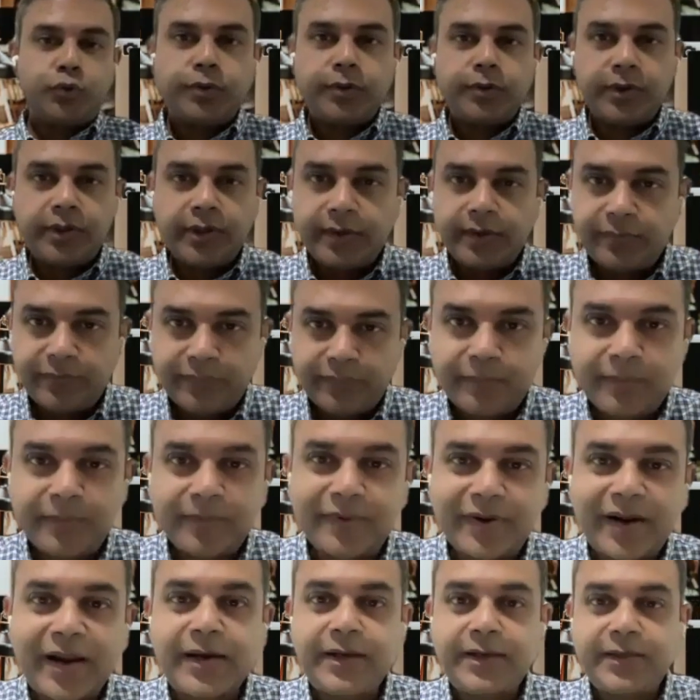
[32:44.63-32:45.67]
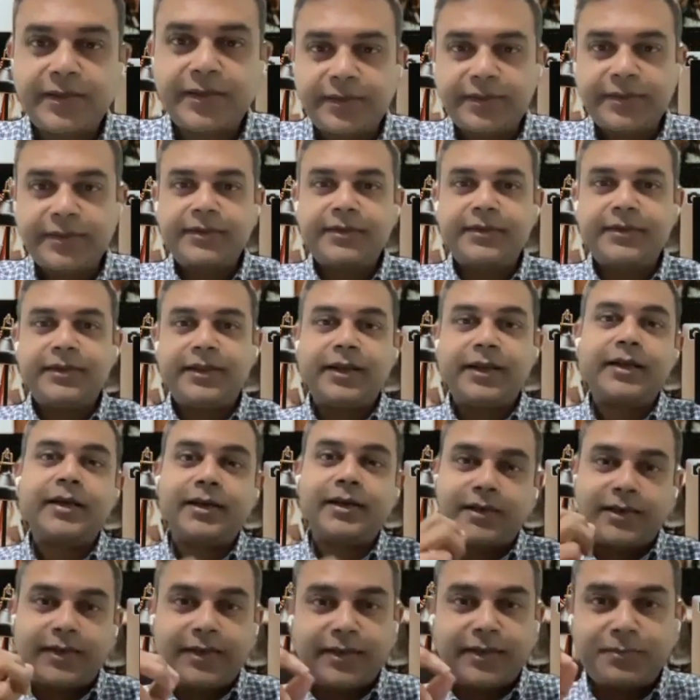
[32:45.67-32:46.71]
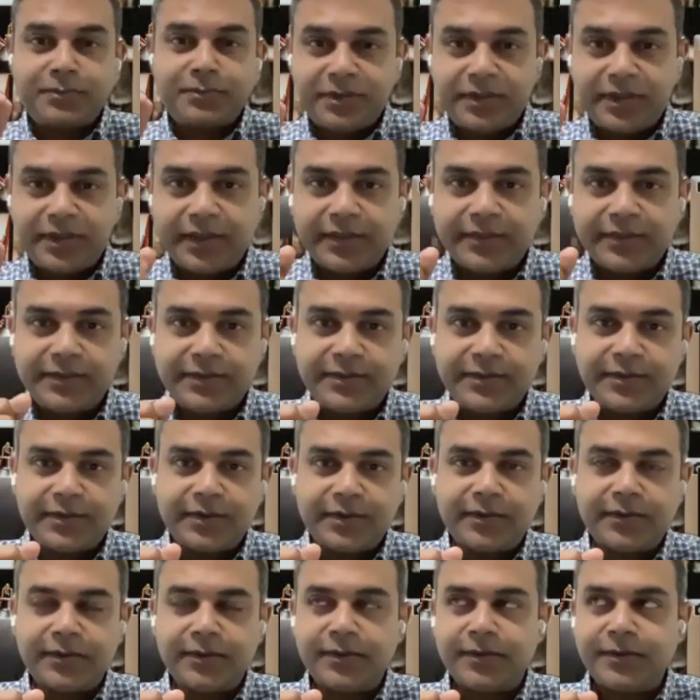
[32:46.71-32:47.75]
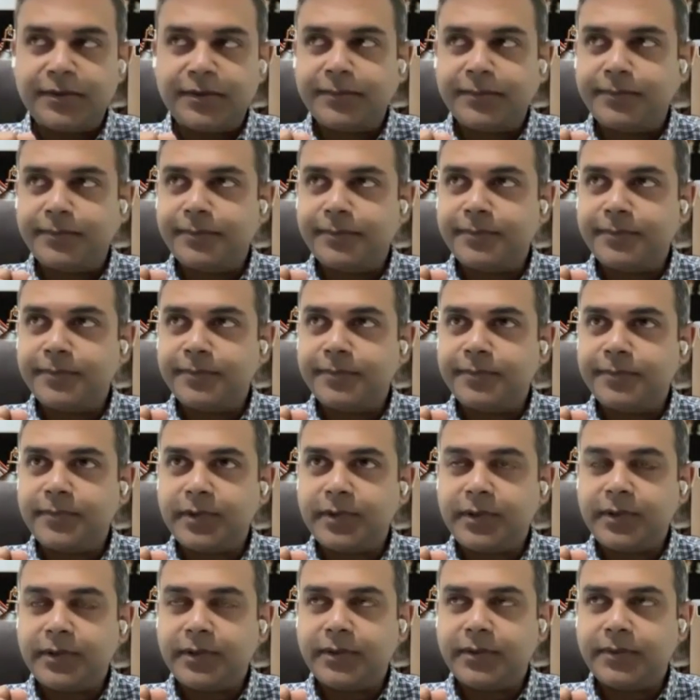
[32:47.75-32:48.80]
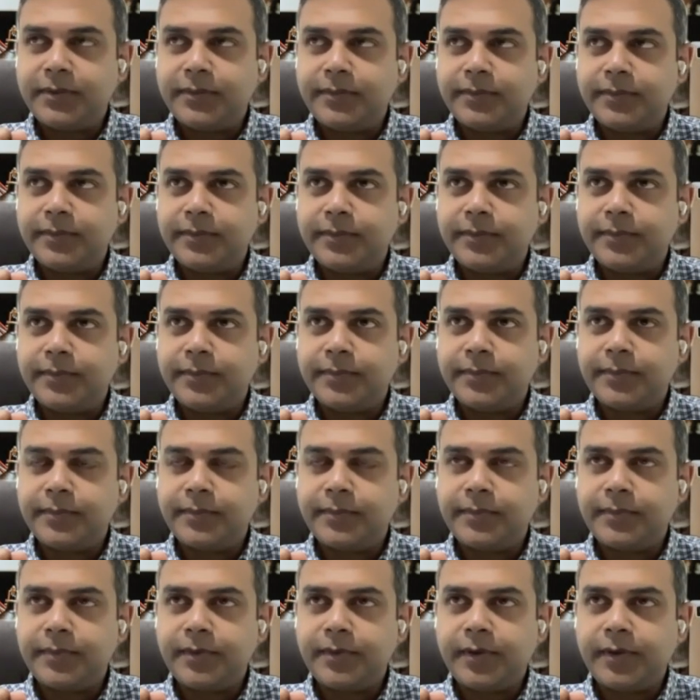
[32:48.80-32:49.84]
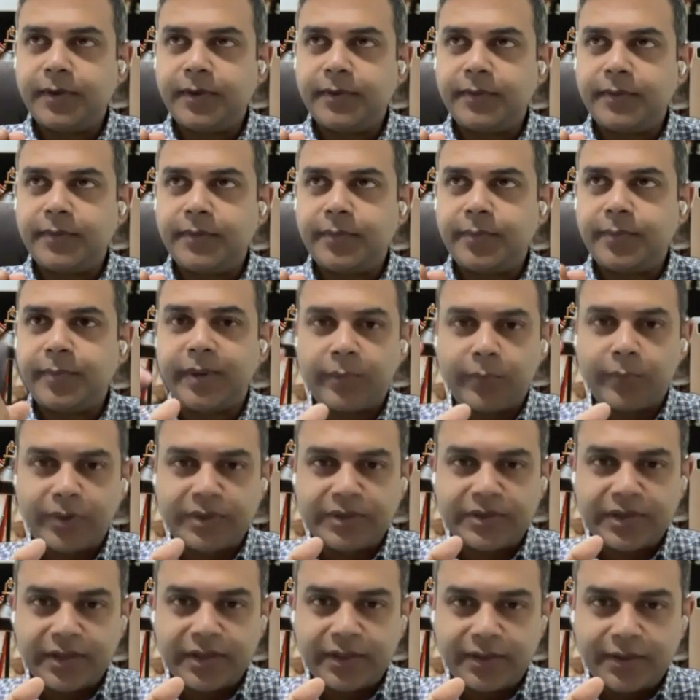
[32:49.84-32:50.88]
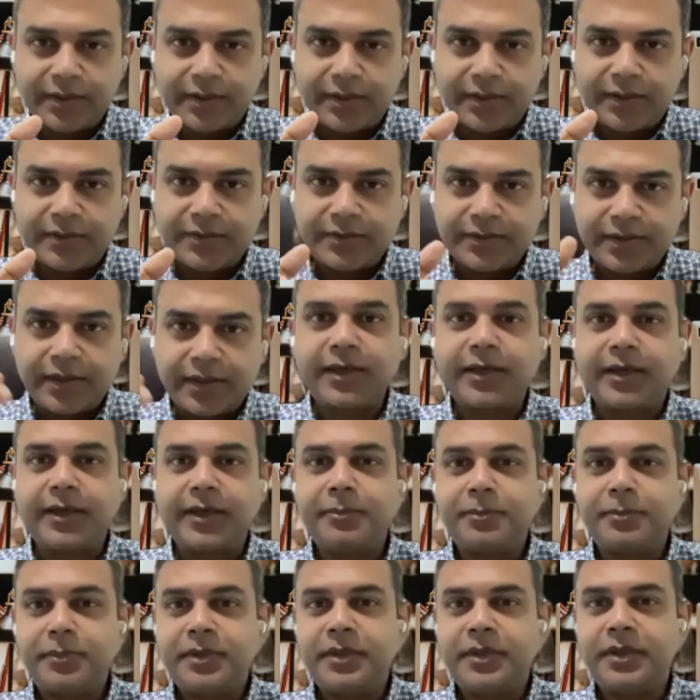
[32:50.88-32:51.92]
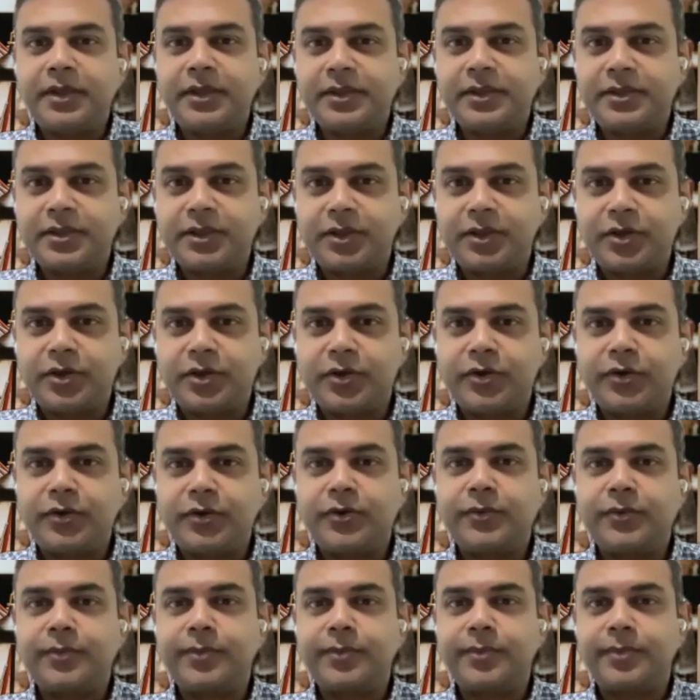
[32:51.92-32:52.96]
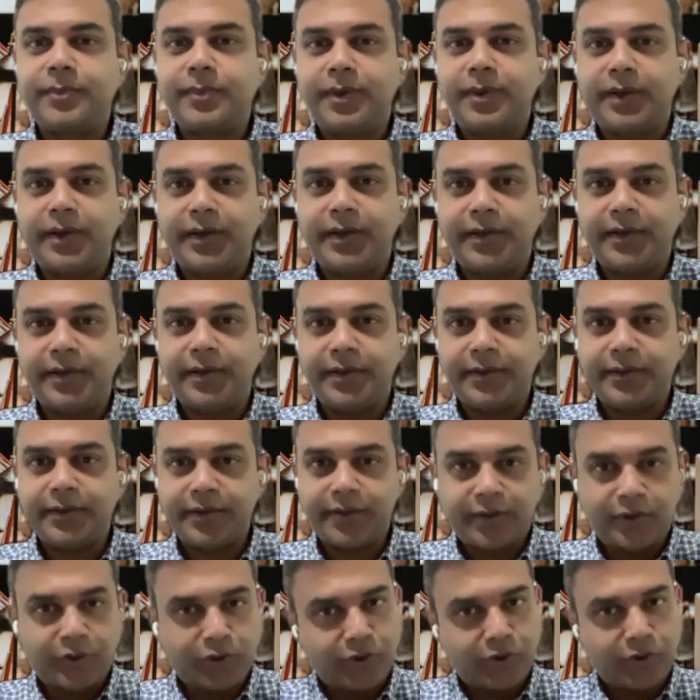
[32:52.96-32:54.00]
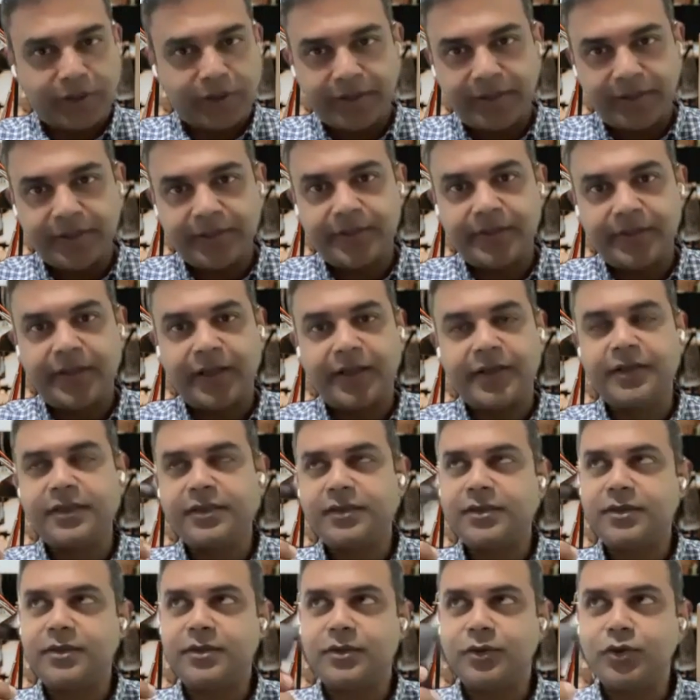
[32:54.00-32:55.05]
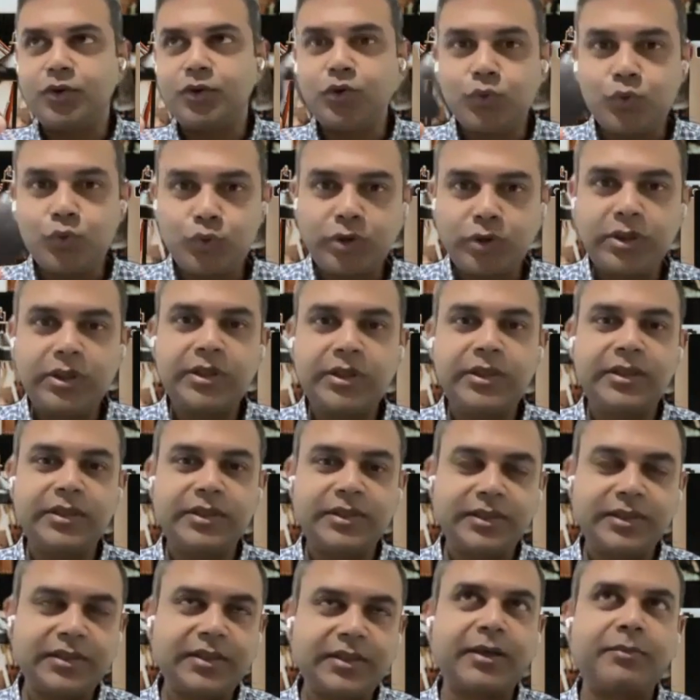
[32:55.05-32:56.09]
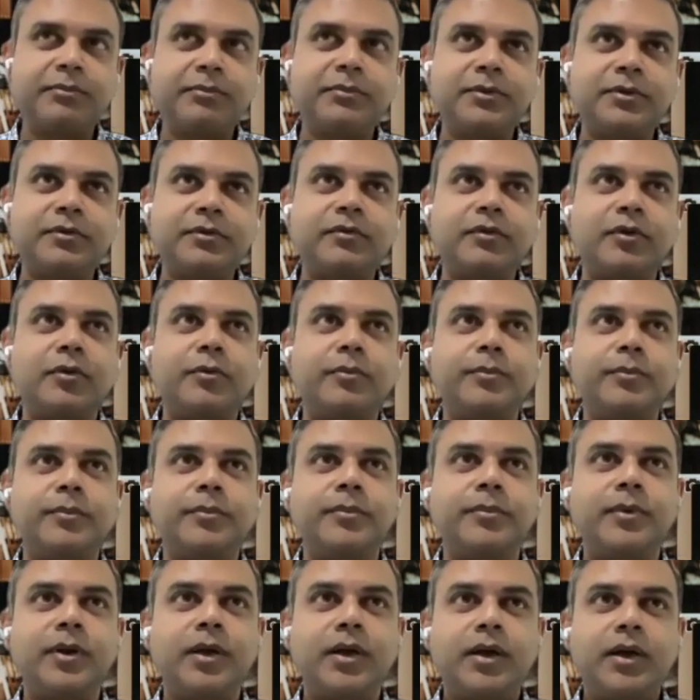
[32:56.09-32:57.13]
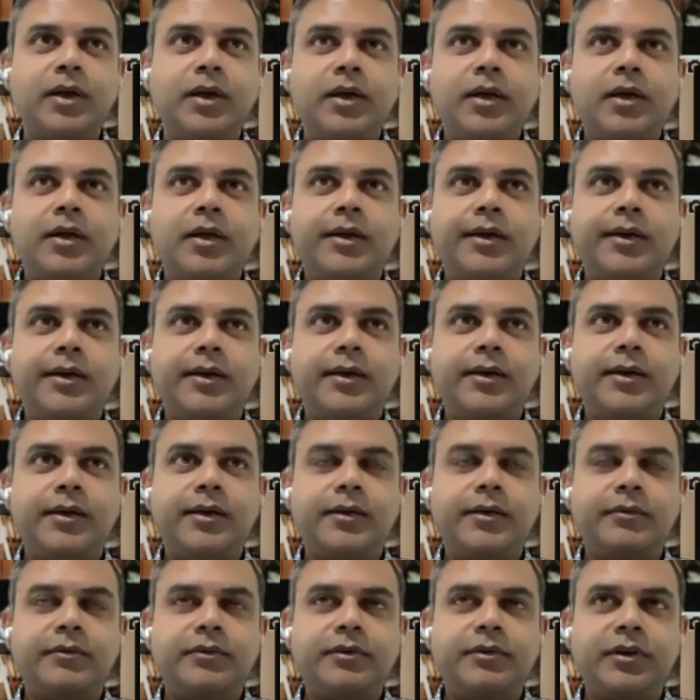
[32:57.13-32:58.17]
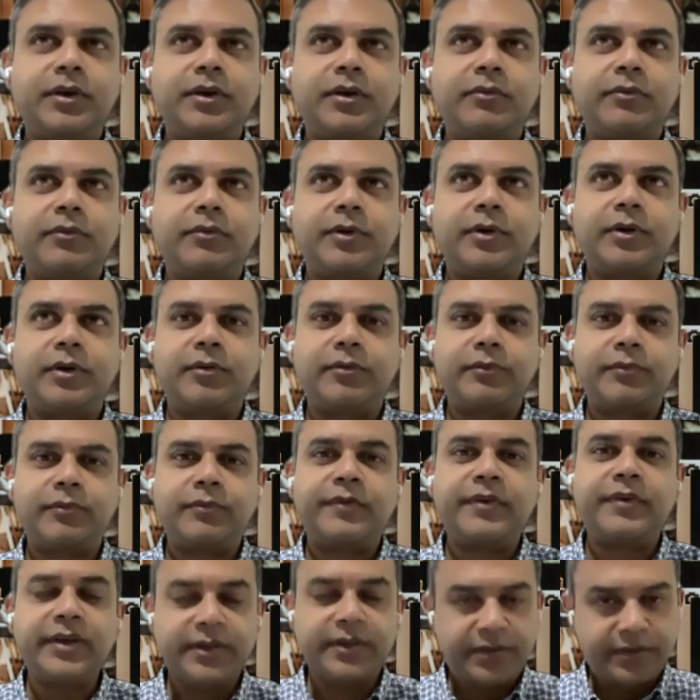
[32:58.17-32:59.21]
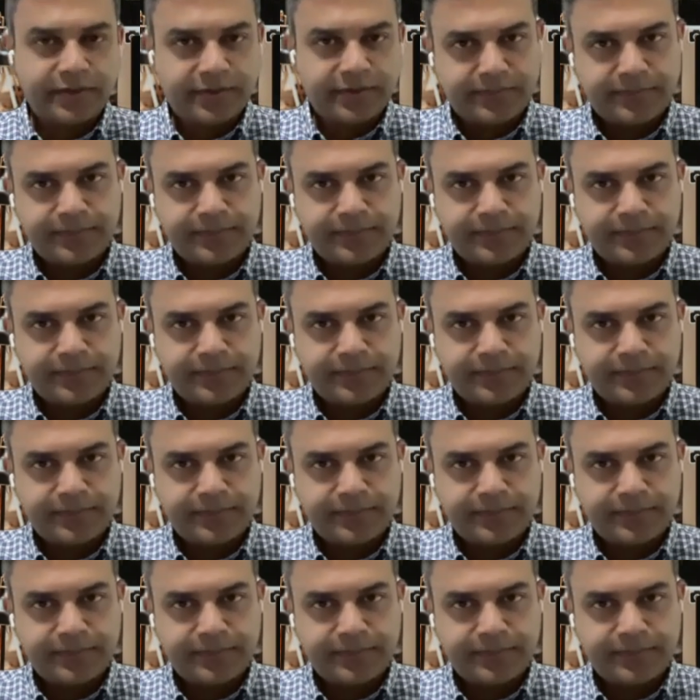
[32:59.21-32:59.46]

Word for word: They rarely. There are times, yes. Um, uh, but once I realize I am being insecure, I correct it, and it's usually it stems from um, uh, fear.